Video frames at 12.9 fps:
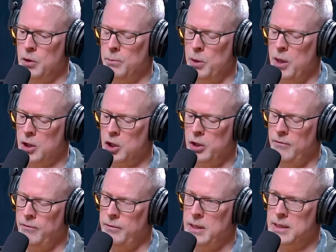production
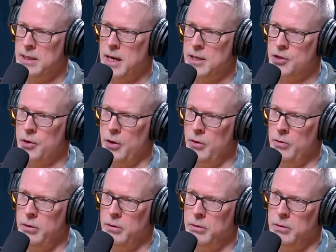of
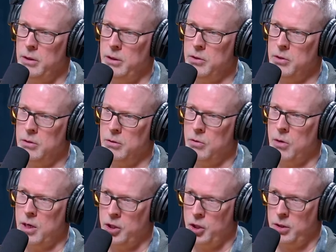testosterone is
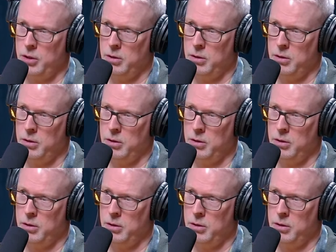crushed.